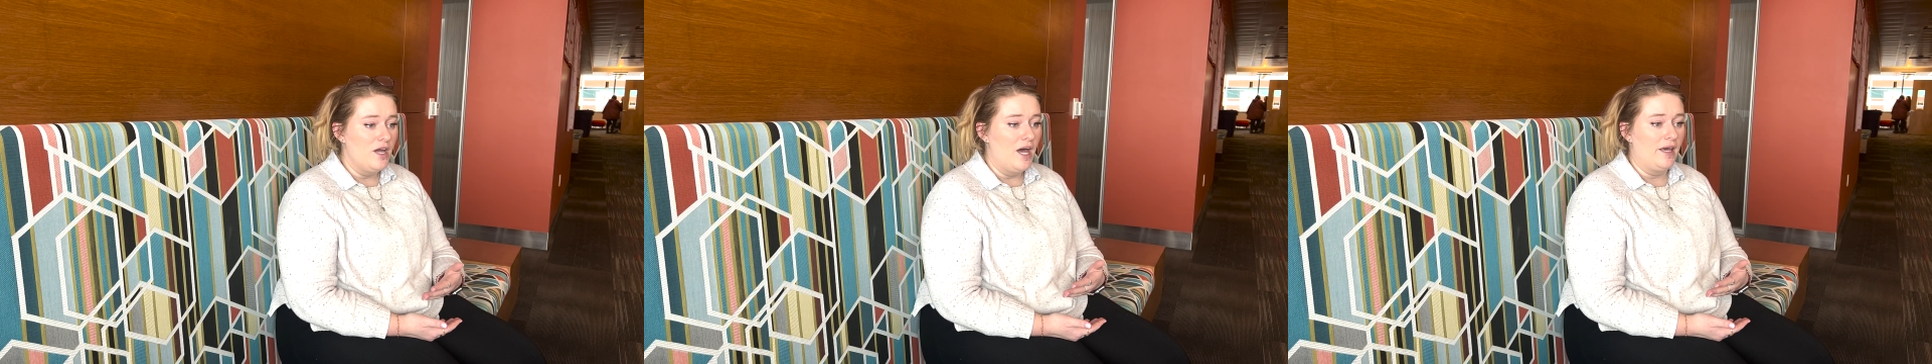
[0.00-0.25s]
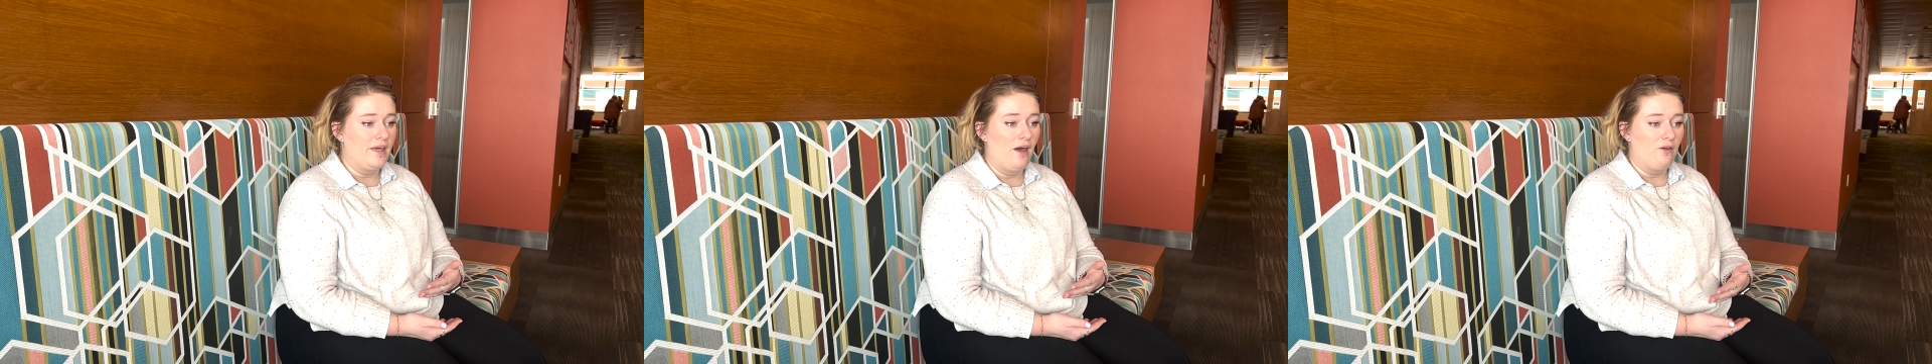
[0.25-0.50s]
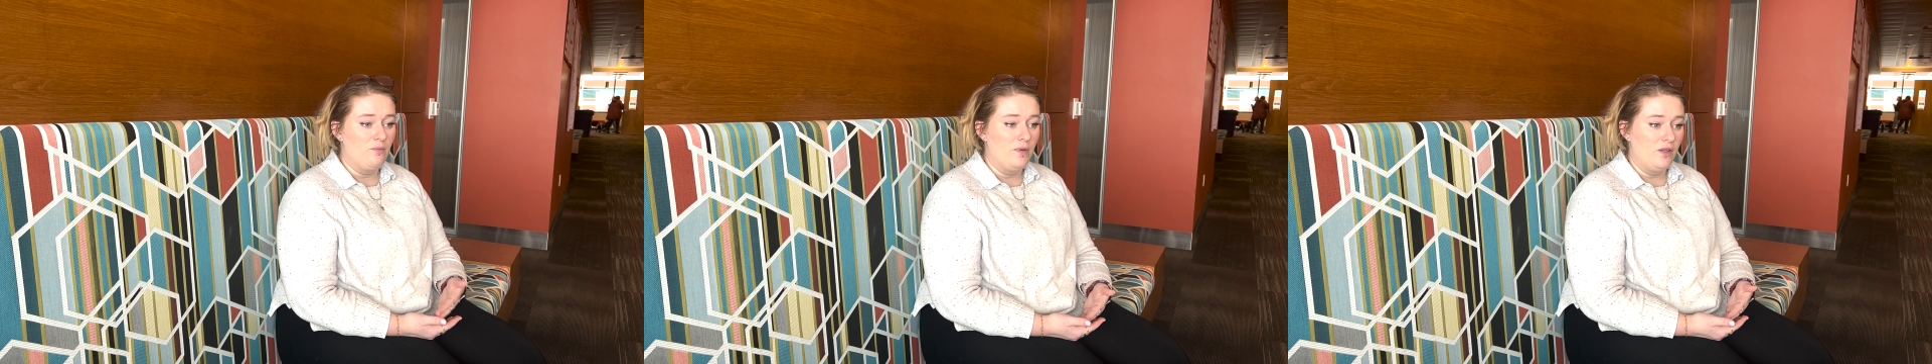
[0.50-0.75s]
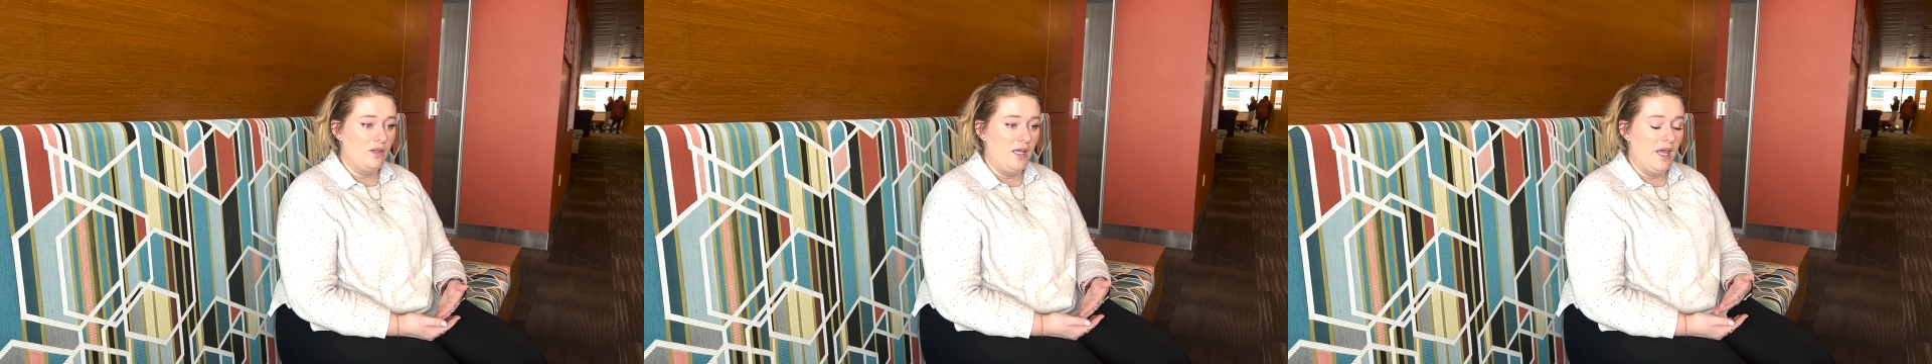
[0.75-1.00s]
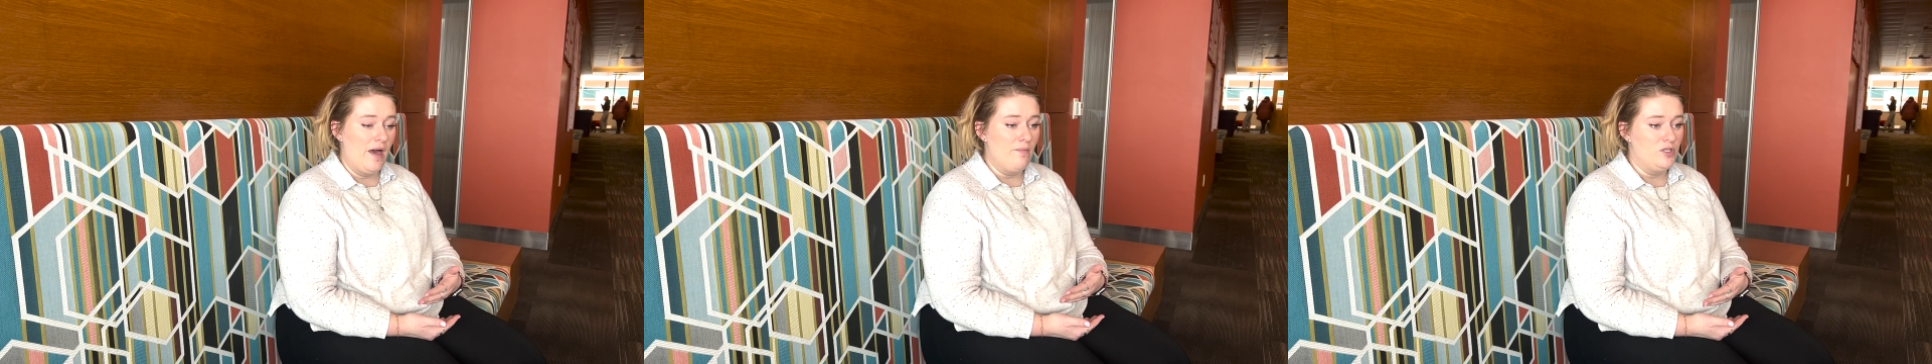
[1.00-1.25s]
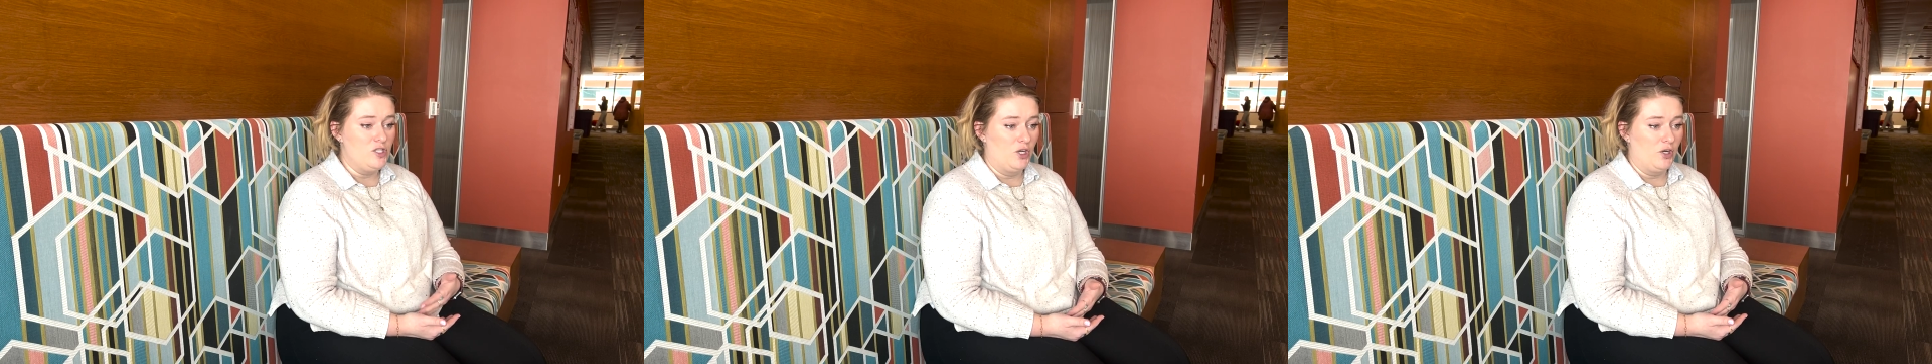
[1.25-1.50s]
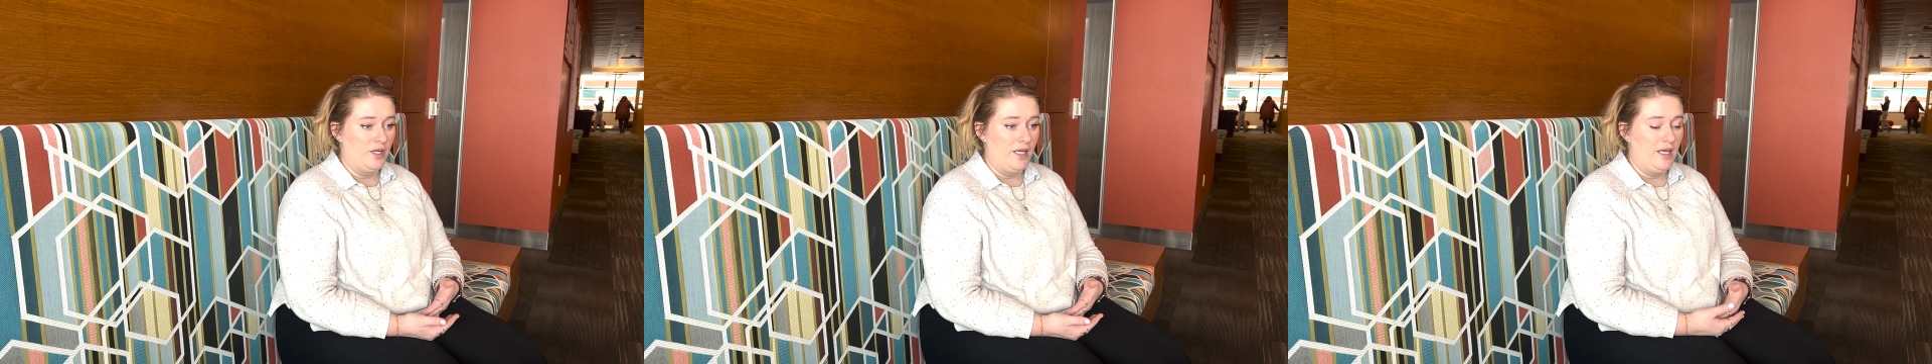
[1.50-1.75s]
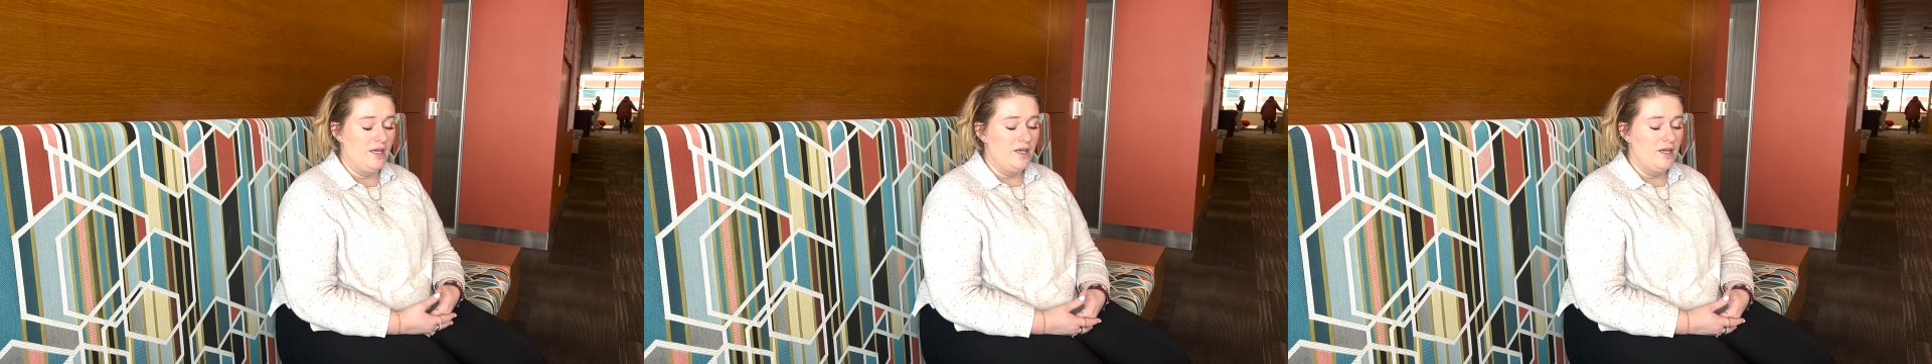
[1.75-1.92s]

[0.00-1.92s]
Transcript: accountability, and maturity.